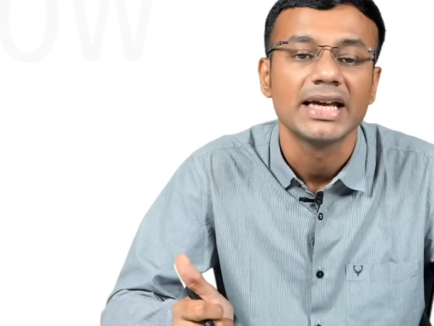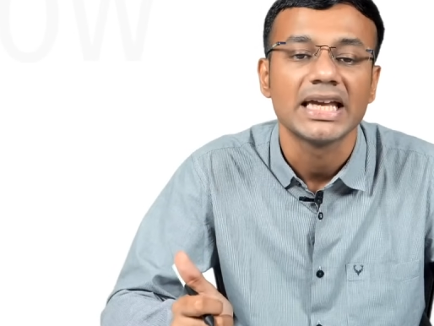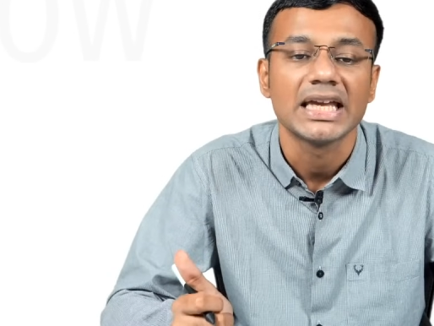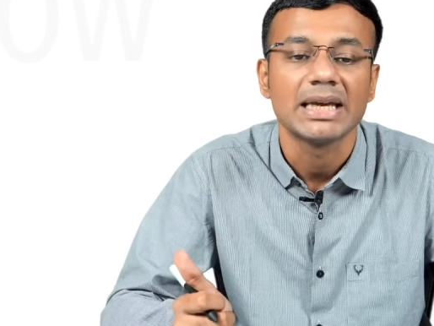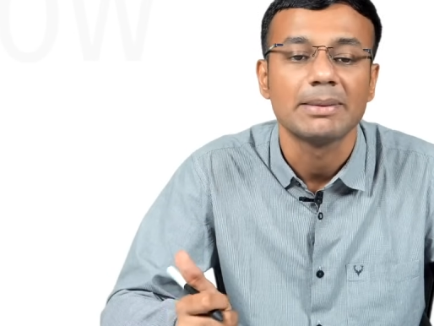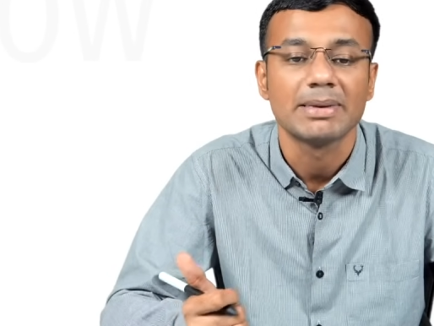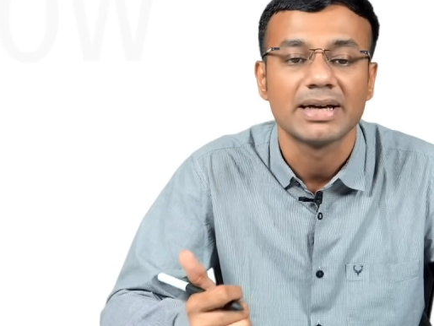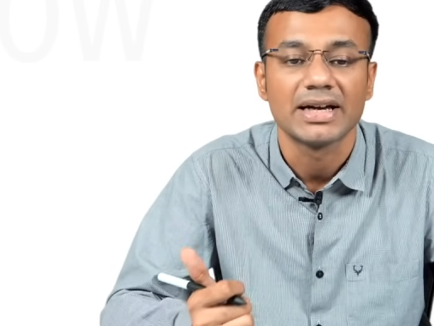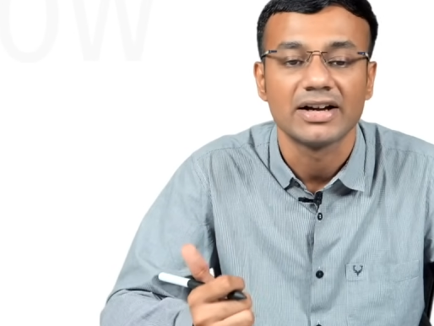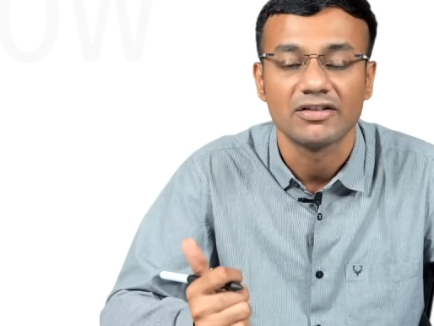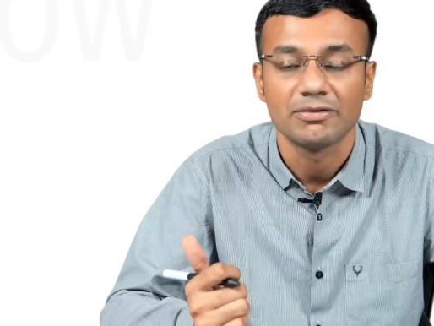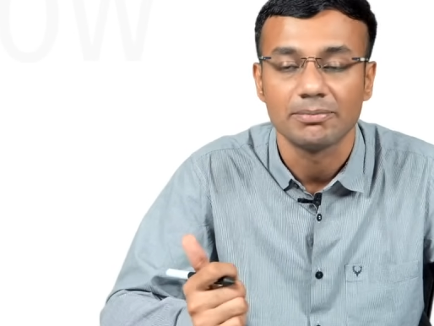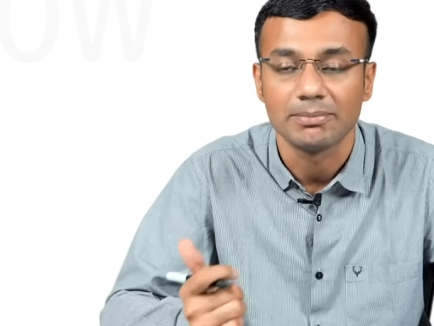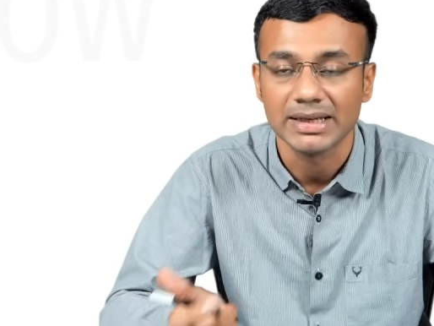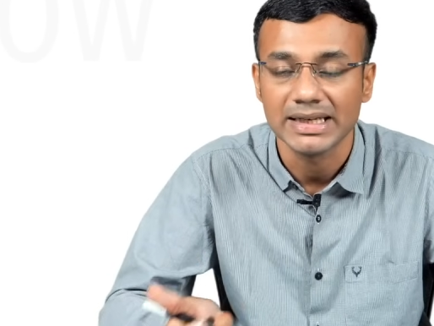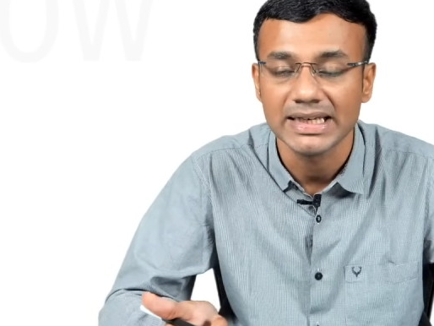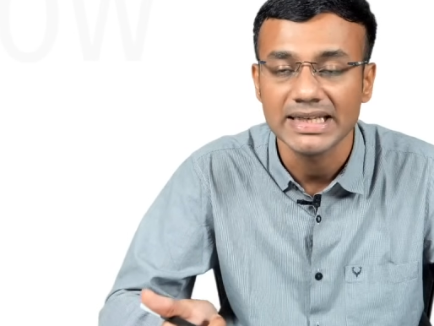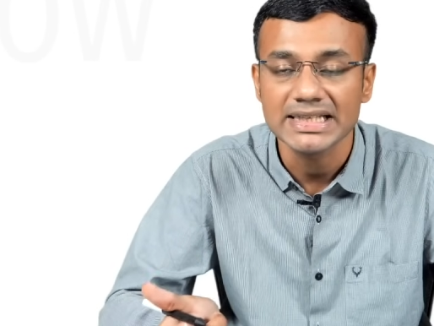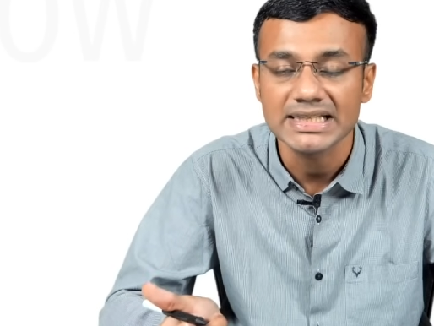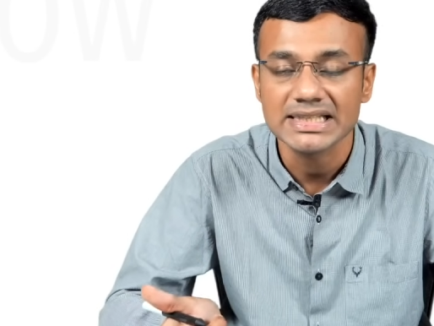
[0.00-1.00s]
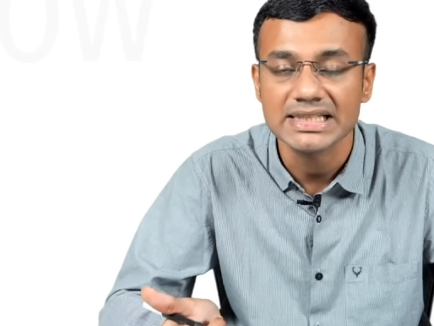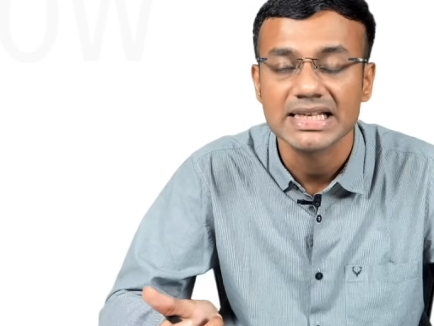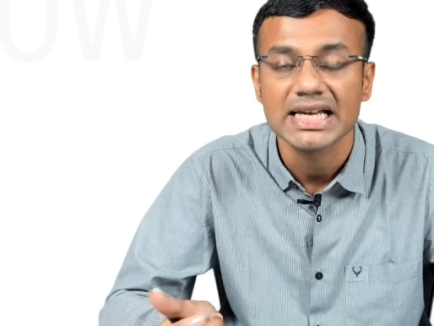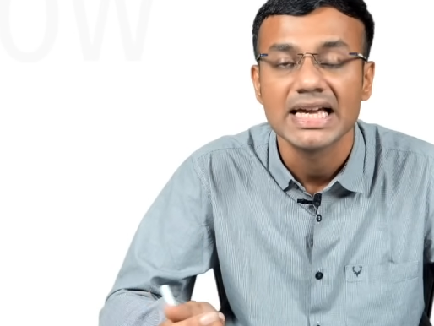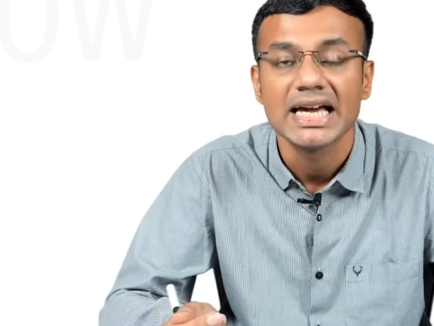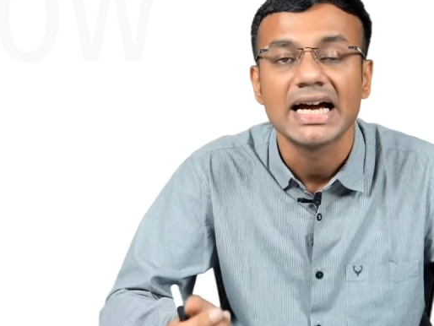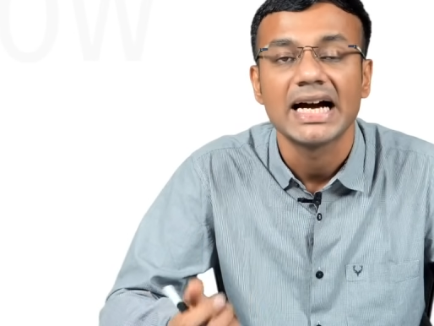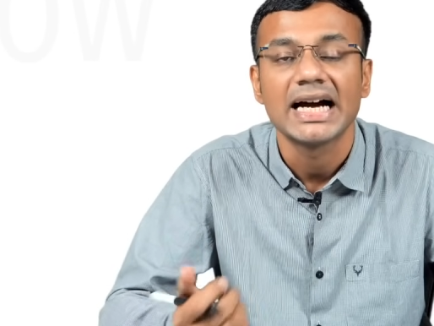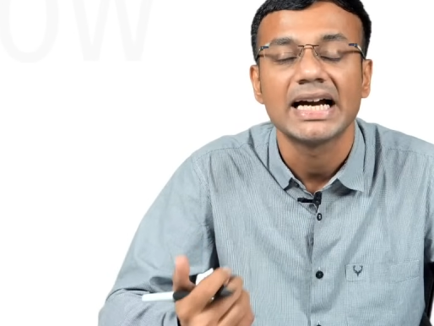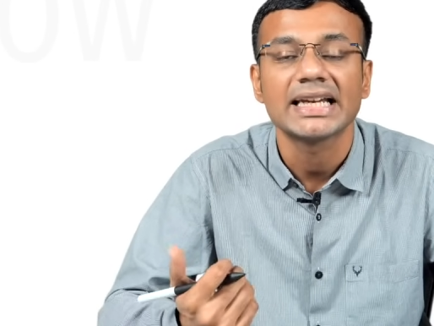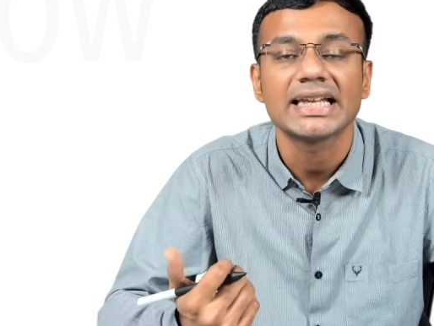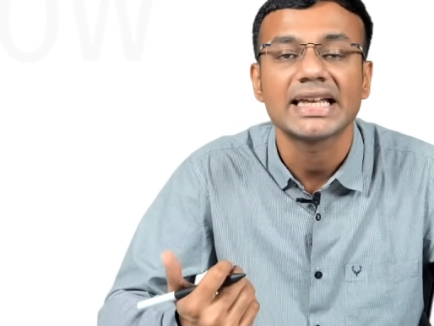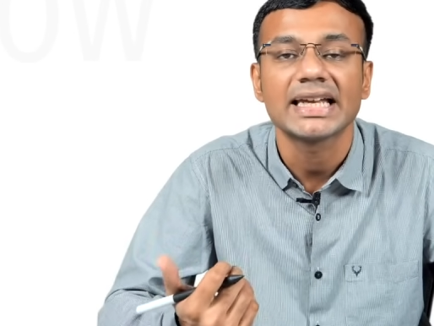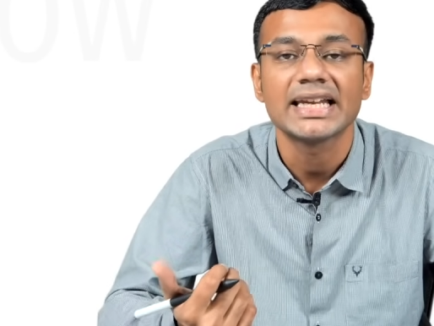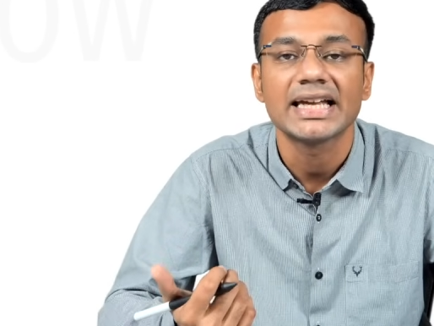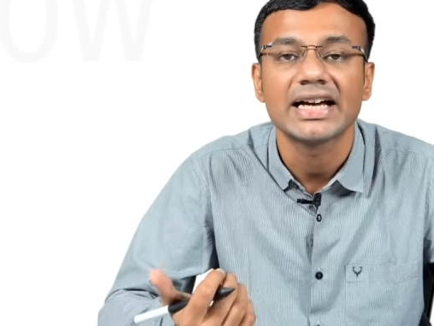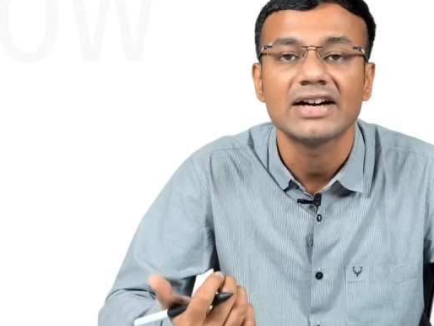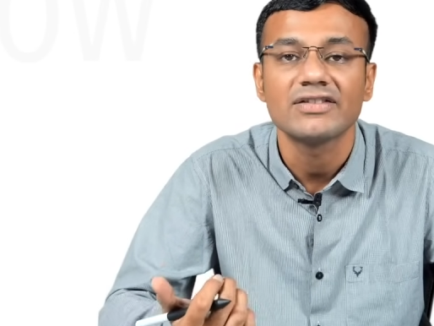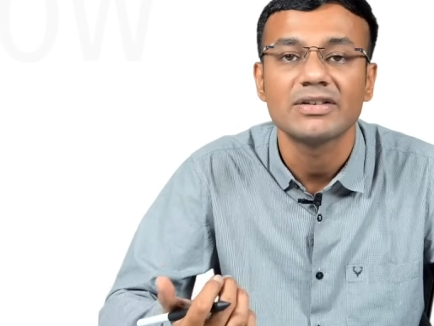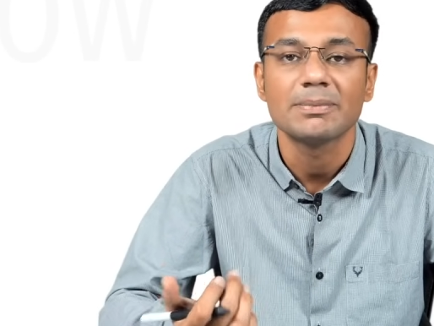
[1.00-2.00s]
he may have malaise and can
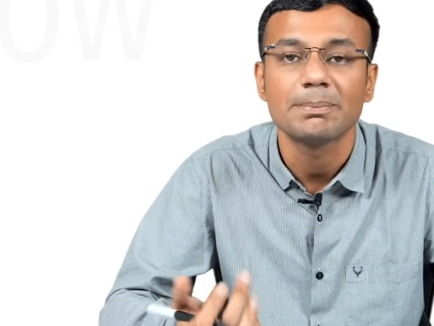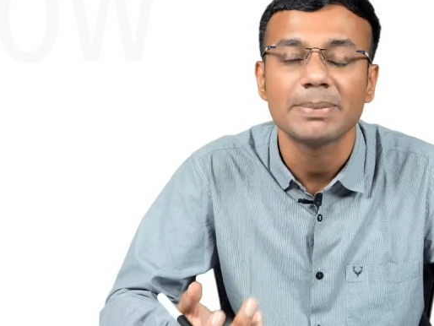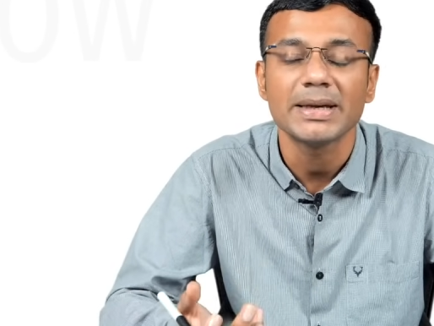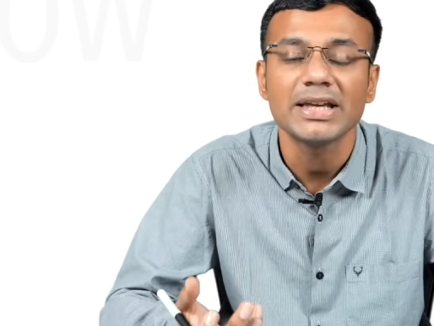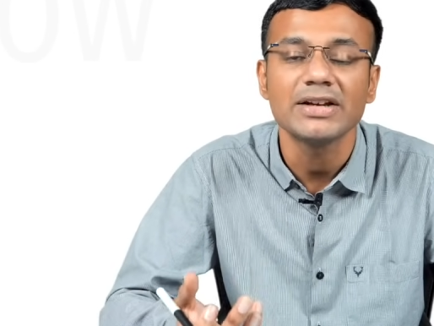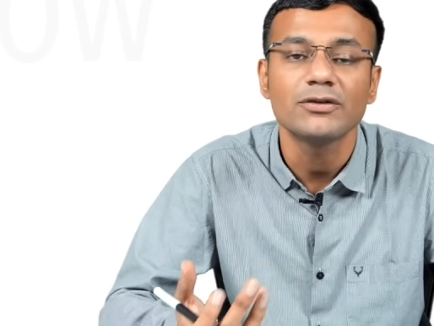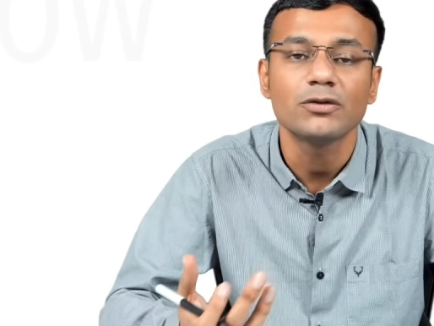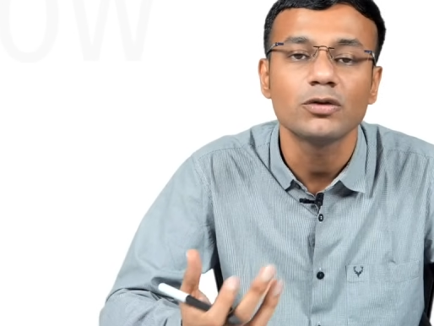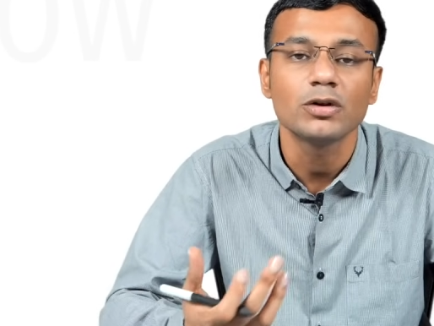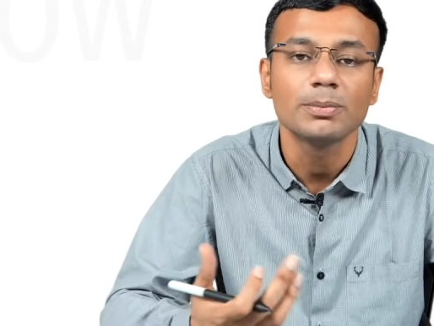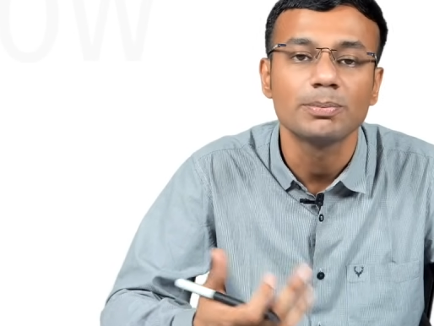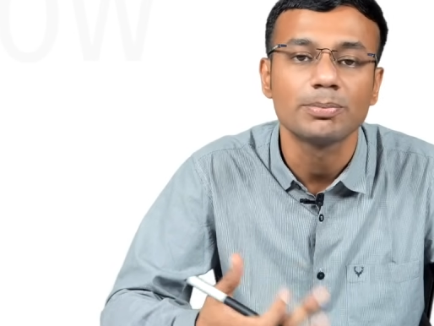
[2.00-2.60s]
have a painful